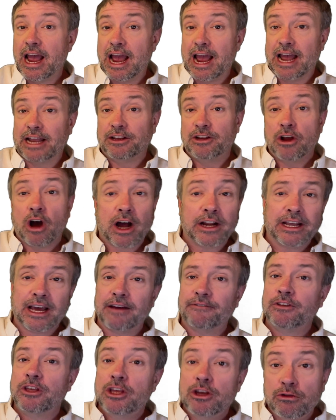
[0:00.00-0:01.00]
and not
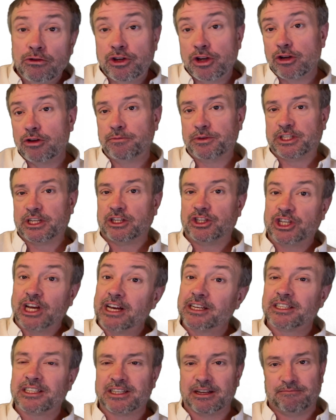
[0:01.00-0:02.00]
have YouTube
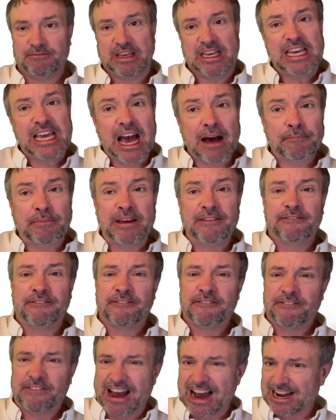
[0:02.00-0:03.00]
suggest some yuppie
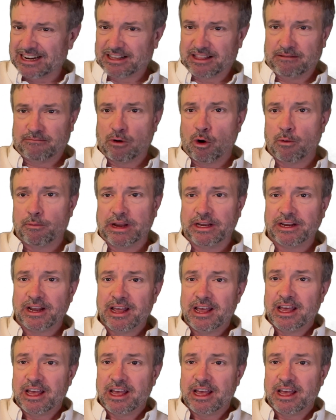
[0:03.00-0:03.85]
fad of the moment,